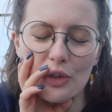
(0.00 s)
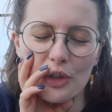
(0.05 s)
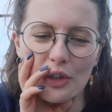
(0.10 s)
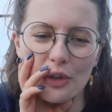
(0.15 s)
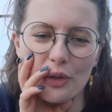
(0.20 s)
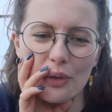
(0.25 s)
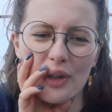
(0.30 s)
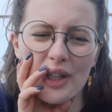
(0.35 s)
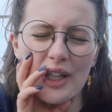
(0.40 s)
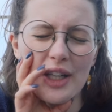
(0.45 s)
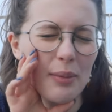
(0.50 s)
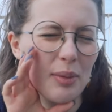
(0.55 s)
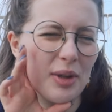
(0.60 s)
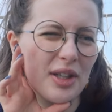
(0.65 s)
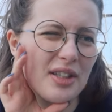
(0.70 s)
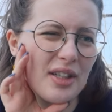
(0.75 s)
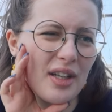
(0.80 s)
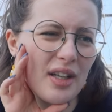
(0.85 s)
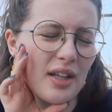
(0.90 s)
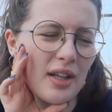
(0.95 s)
it. grill. I'm
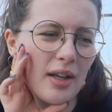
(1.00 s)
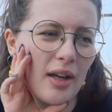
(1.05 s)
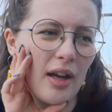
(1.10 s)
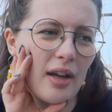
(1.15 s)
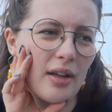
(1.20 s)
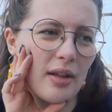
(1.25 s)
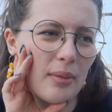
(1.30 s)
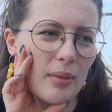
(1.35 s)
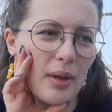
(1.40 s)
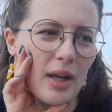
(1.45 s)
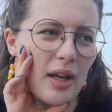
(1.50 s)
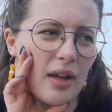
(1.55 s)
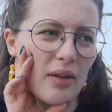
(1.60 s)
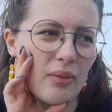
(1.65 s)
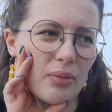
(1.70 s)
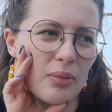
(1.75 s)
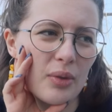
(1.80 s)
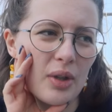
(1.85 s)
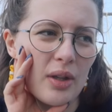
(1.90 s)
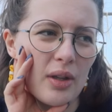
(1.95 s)
gonna. I I've,
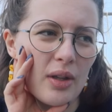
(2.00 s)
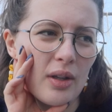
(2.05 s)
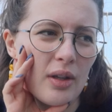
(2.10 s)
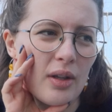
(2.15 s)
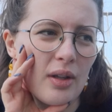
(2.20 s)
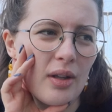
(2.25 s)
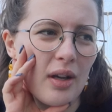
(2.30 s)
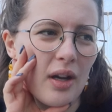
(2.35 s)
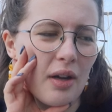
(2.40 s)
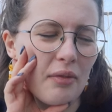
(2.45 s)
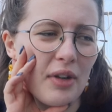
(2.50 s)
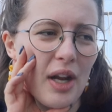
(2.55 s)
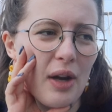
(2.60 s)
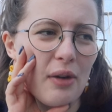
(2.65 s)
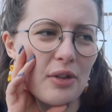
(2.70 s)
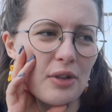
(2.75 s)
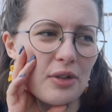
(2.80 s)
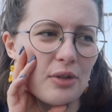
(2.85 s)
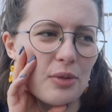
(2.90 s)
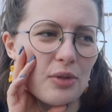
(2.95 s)
I've
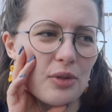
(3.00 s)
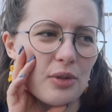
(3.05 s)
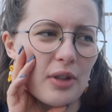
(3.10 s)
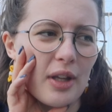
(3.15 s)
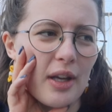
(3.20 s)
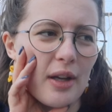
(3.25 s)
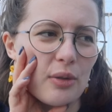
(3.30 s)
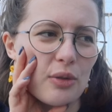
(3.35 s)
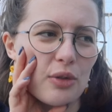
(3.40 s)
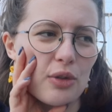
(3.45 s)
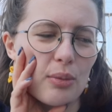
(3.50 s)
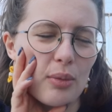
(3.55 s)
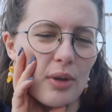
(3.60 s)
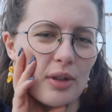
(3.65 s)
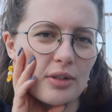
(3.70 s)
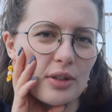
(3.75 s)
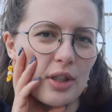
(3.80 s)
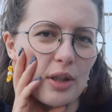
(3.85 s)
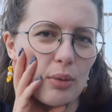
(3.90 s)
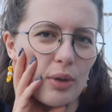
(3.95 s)
narrowed it down so
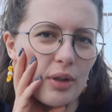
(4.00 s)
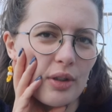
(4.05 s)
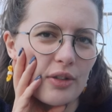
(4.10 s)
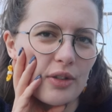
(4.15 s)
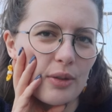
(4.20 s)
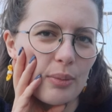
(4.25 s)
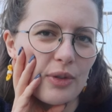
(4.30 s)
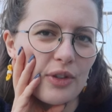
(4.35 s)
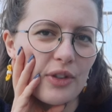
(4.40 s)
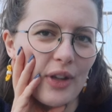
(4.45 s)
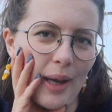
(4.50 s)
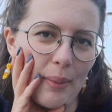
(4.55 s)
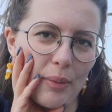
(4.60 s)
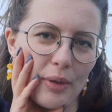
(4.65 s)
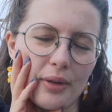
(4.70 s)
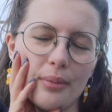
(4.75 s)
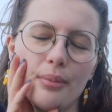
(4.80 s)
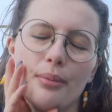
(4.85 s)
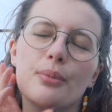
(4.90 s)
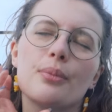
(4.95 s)
much that I want some
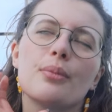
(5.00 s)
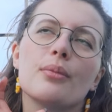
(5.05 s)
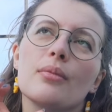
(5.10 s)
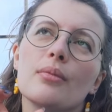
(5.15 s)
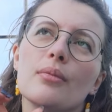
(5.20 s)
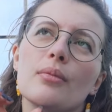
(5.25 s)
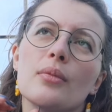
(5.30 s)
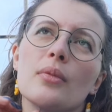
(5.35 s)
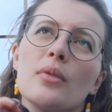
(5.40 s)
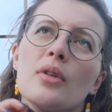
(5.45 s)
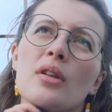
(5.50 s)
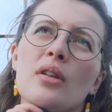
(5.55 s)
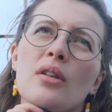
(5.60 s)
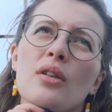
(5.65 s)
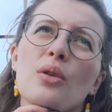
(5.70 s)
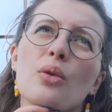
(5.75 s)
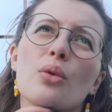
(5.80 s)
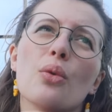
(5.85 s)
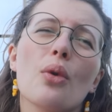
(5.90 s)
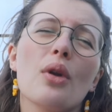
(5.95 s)
salmon.
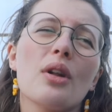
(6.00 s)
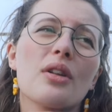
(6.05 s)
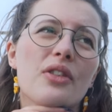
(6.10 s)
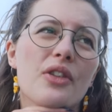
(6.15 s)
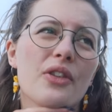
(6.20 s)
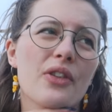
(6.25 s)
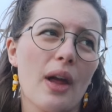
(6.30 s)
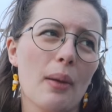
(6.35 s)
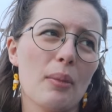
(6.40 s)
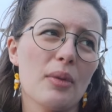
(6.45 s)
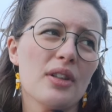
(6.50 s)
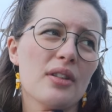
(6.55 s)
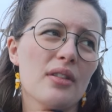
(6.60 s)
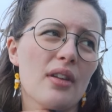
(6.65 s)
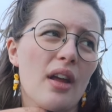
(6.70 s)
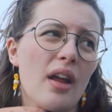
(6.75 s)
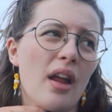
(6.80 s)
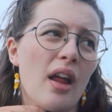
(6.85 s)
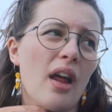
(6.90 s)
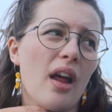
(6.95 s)
Got
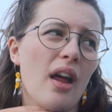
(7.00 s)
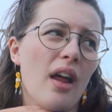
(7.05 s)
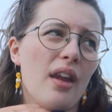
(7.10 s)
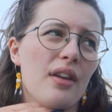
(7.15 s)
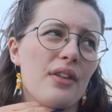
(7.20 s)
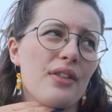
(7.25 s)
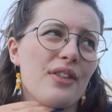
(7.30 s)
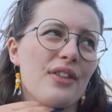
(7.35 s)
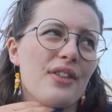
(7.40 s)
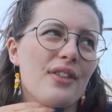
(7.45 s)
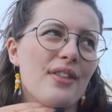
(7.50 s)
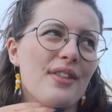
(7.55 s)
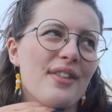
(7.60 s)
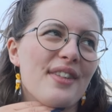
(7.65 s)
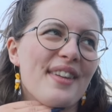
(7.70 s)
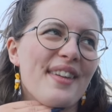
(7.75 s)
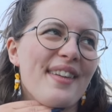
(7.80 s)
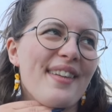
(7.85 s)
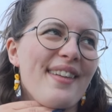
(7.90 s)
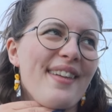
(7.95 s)
salmon um,
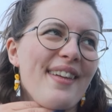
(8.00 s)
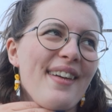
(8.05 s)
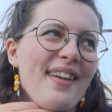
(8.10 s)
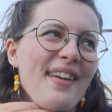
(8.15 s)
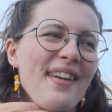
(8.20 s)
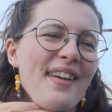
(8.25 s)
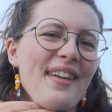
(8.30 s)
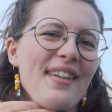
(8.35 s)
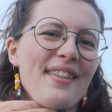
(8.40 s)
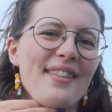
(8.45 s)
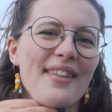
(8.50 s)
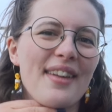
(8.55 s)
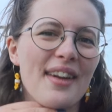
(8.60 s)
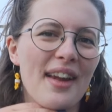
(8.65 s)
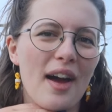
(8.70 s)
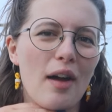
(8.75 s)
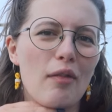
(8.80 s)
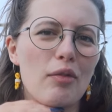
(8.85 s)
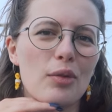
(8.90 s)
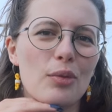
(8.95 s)
and
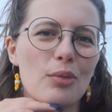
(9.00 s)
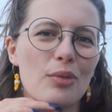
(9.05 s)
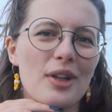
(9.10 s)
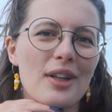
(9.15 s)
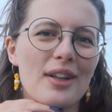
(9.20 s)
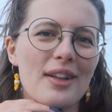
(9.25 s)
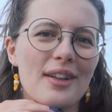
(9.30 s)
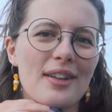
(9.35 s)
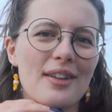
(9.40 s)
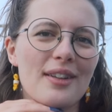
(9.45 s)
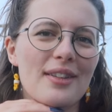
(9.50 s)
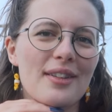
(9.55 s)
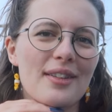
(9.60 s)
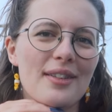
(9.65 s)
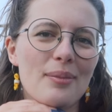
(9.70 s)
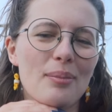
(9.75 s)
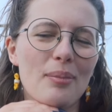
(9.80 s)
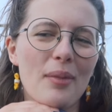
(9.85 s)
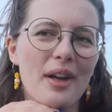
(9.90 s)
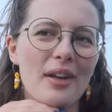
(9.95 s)
I haven't really
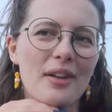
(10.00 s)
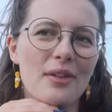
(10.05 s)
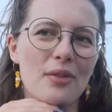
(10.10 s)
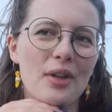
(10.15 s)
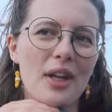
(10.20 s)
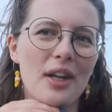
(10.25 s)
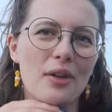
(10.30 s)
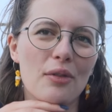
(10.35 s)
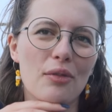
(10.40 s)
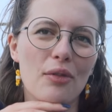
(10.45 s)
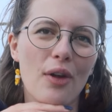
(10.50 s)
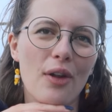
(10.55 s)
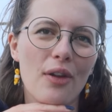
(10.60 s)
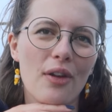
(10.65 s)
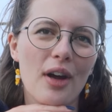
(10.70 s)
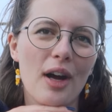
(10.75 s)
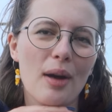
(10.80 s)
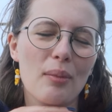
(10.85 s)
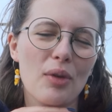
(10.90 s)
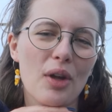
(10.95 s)
made it any
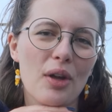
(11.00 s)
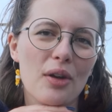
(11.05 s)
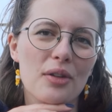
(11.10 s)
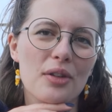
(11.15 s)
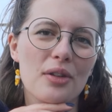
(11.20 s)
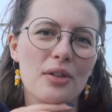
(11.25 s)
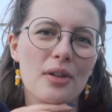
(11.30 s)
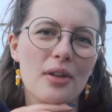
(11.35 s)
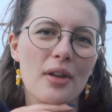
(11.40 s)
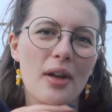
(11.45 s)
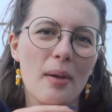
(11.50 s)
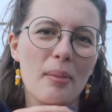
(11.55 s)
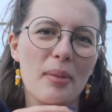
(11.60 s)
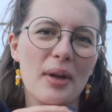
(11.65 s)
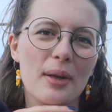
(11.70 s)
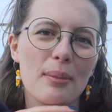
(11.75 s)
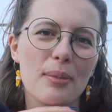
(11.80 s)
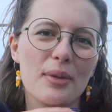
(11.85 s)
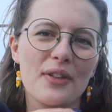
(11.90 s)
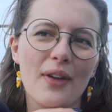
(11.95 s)
further. I'm not a
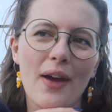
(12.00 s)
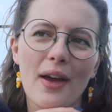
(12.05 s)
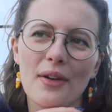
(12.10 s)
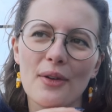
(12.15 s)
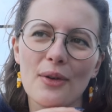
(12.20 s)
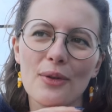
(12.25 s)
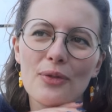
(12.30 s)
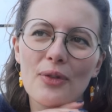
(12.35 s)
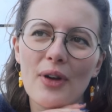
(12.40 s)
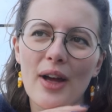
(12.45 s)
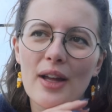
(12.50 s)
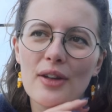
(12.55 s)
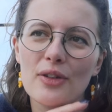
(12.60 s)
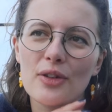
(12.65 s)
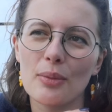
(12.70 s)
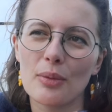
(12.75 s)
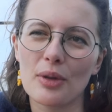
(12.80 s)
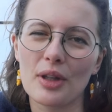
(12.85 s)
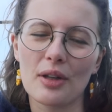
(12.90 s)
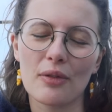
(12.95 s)
big potato fan
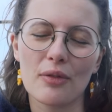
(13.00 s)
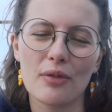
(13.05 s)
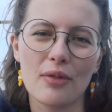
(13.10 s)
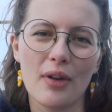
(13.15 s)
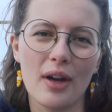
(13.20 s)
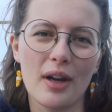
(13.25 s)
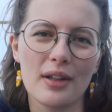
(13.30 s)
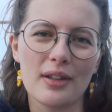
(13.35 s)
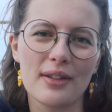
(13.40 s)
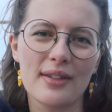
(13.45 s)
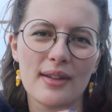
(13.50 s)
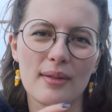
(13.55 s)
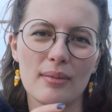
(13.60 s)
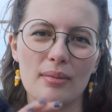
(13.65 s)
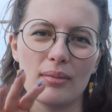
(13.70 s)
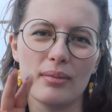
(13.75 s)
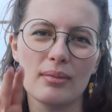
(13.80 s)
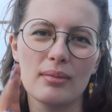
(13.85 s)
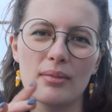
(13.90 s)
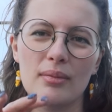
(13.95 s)
so I'm gonna find
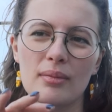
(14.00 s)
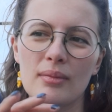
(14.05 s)
some